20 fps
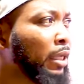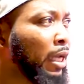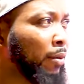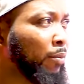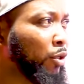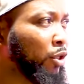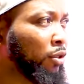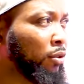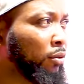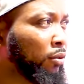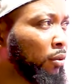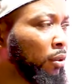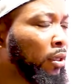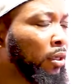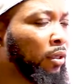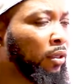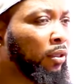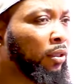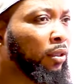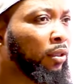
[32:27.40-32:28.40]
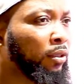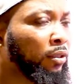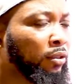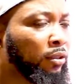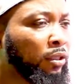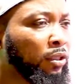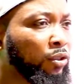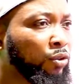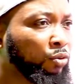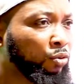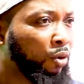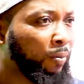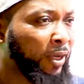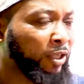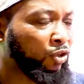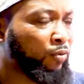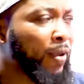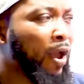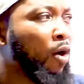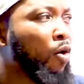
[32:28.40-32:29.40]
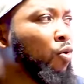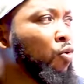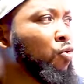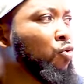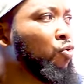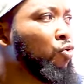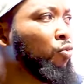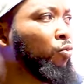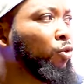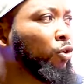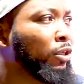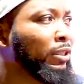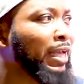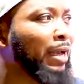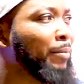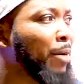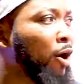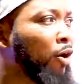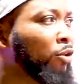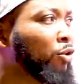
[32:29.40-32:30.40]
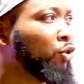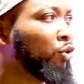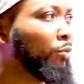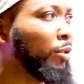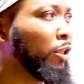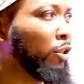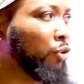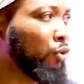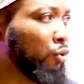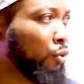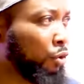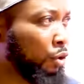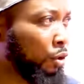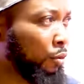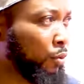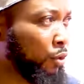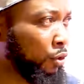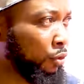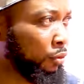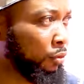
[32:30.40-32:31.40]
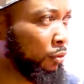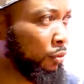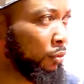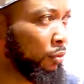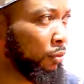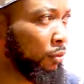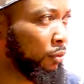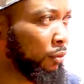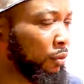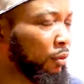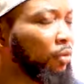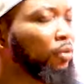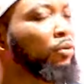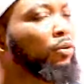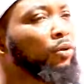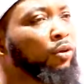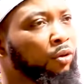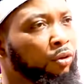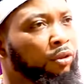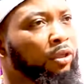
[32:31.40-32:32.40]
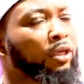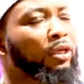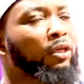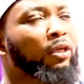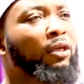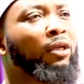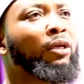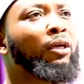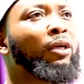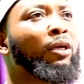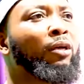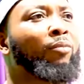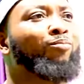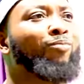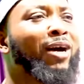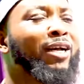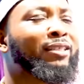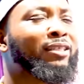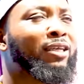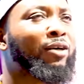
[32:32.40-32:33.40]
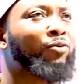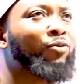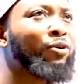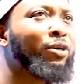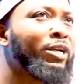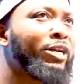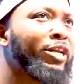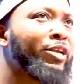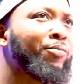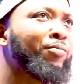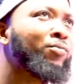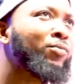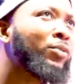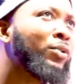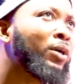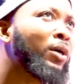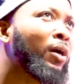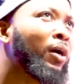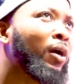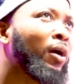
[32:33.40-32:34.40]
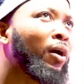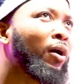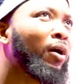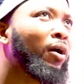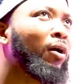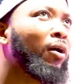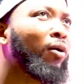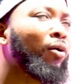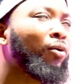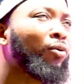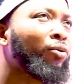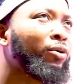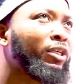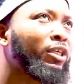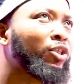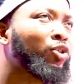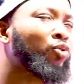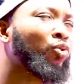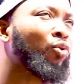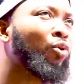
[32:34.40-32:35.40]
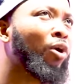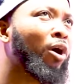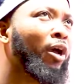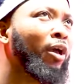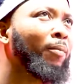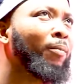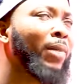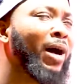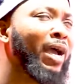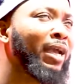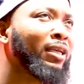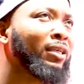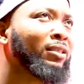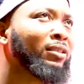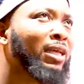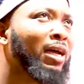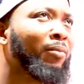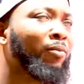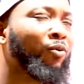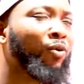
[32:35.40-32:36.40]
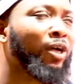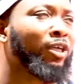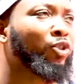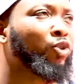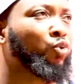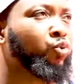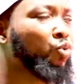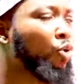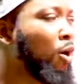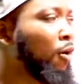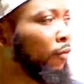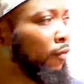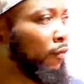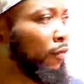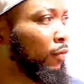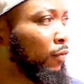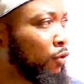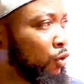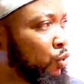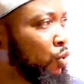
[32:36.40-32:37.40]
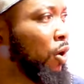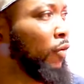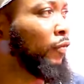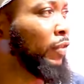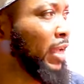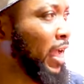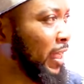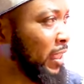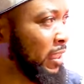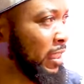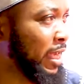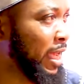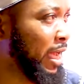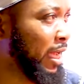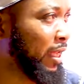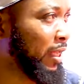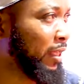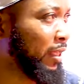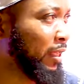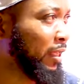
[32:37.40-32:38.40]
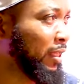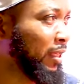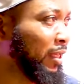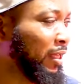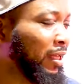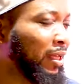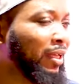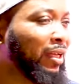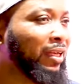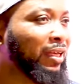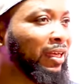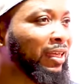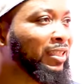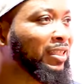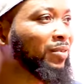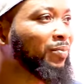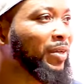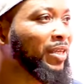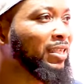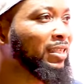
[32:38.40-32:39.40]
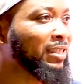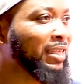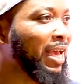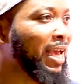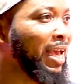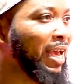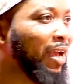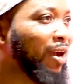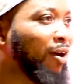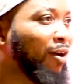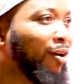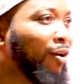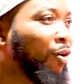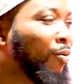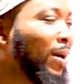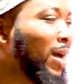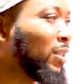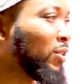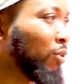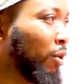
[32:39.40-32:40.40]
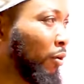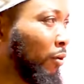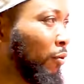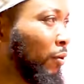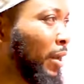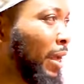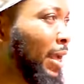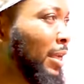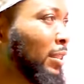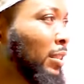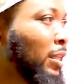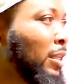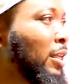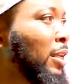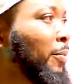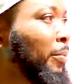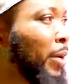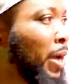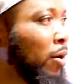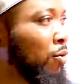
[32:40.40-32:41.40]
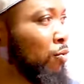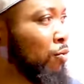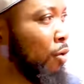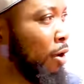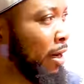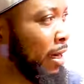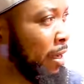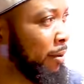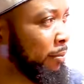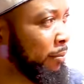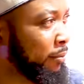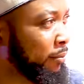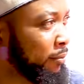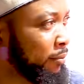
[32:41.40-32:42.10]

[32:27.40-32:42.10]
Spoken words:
Debbie, into we bet to mean who knew they bound to mean to call you. Okay, but so who knew? Who did to what by somewhere 12:30 here. It means, sir, over so I don't see any pay war them.